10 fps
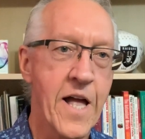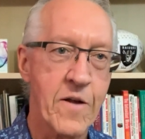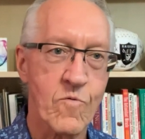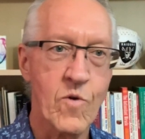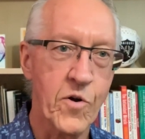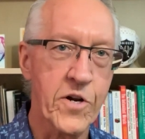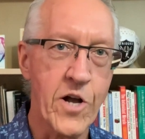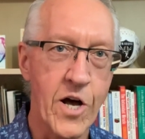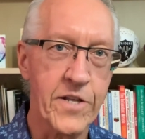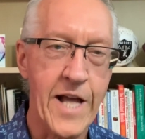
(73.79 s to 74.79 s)
and wrote it
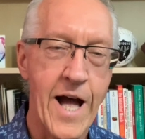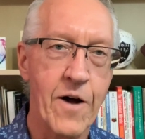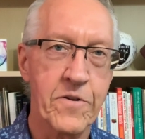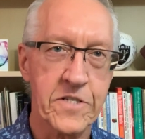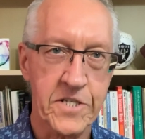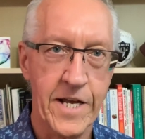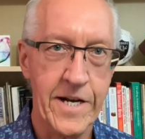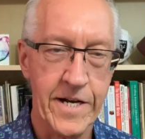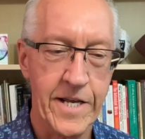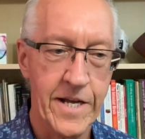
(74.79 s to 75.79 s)
all down and
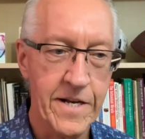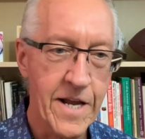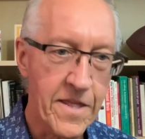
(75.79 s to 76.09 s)
sent it in.